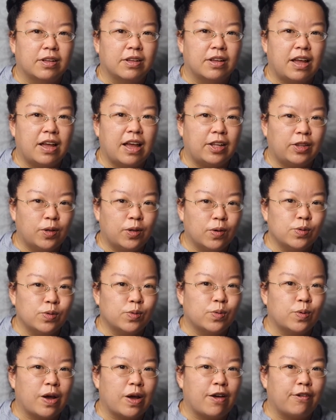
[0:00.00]
And those
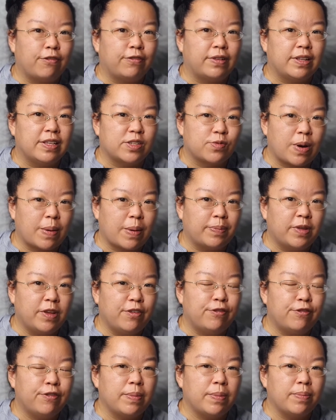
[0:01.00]
who have
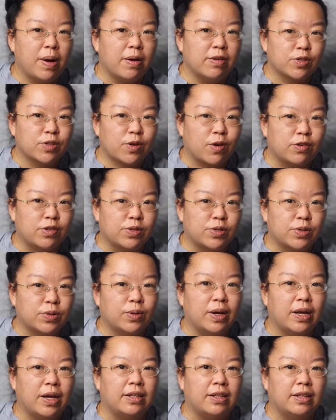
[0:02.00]
disruptive impulse control
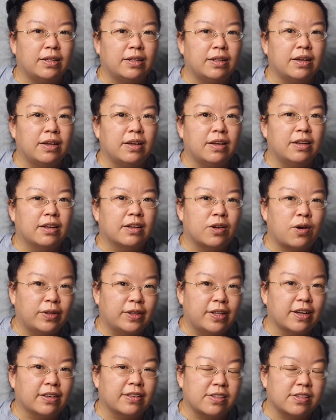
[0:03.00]
and
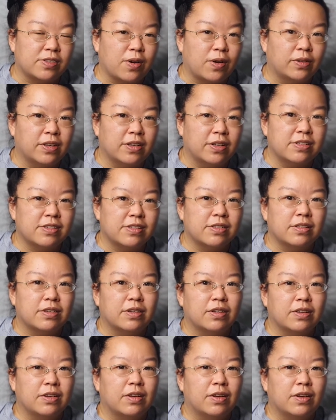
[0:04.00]
conduct disorders,
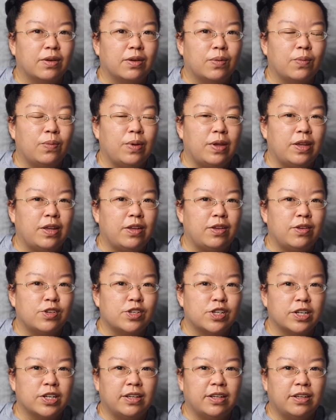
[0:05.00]
we
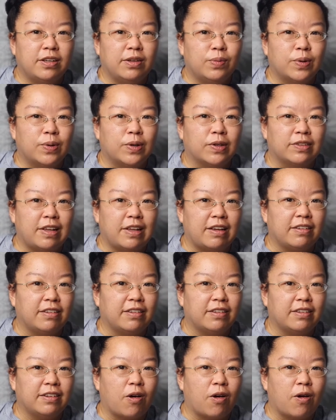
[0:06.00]
usually will think
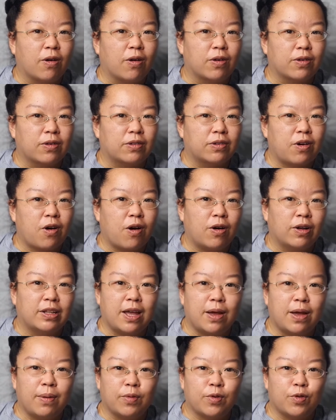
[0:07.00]
or call
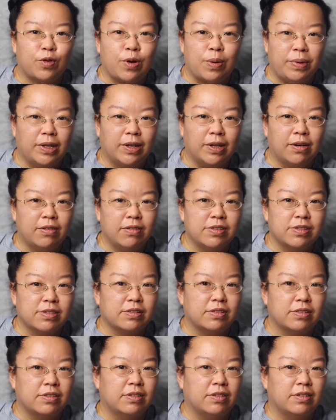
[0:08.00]
them criminals
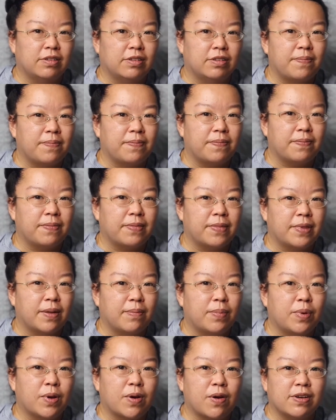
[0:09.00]

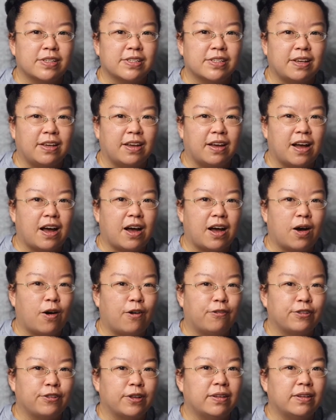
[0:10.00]
because they are
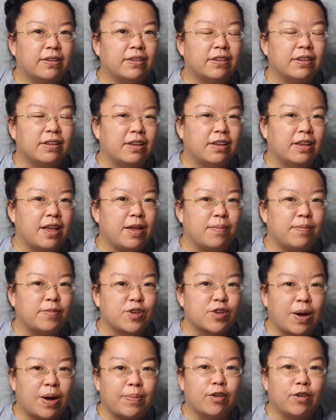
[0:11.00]
often in
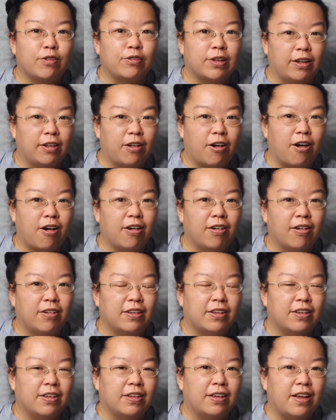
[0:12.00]
trouble with the law
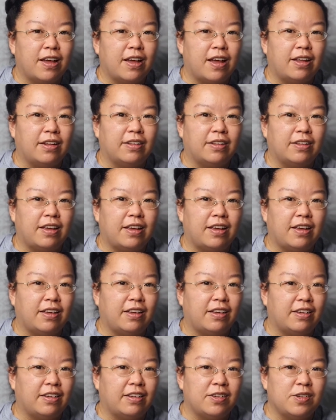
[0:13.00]
and
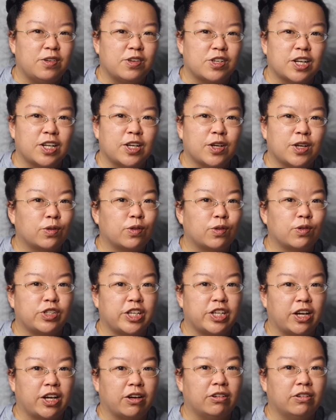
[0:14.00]
they usually go to
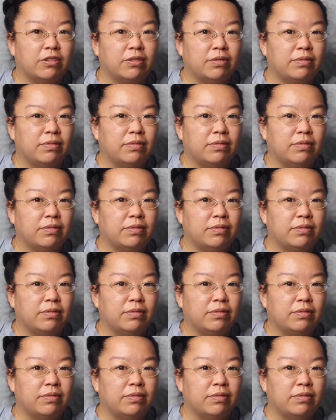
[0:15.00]
jail.